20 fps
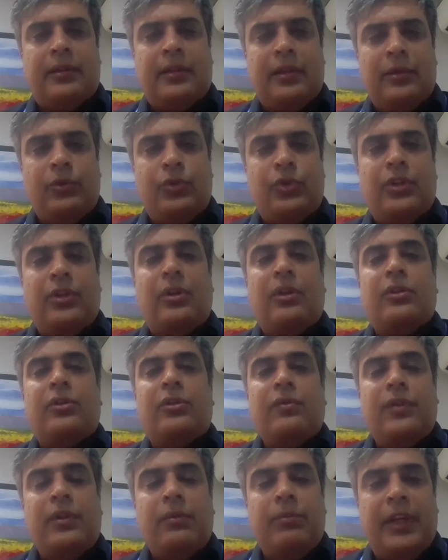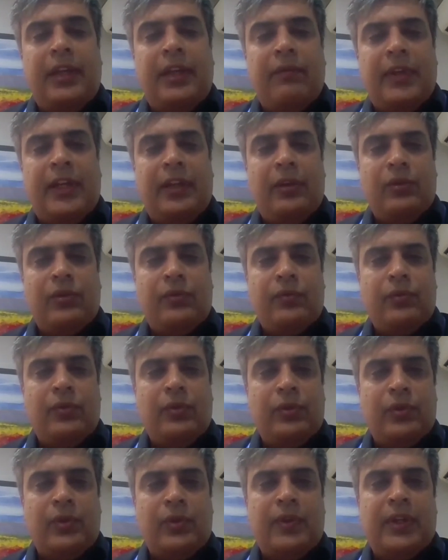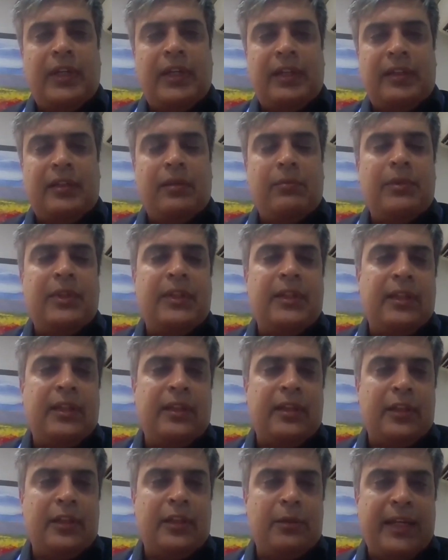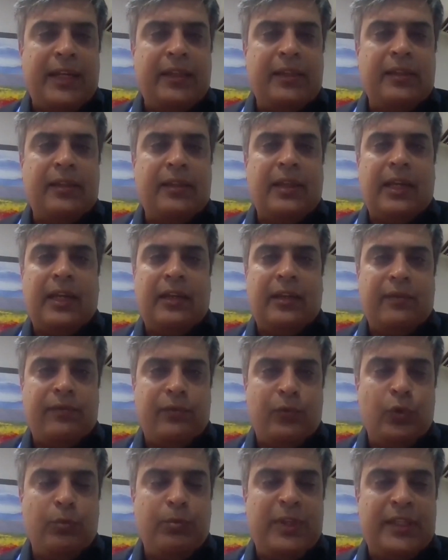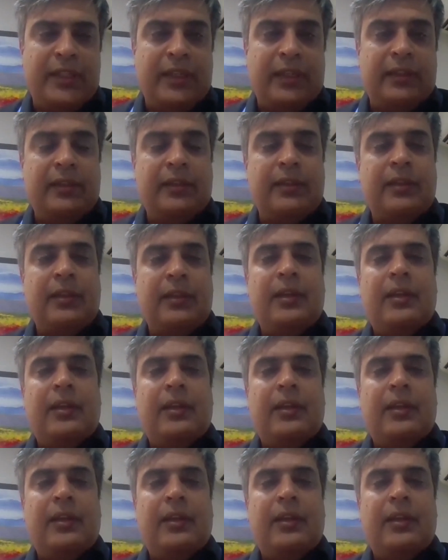solution also will be very useful to our customers in the spice and the food business.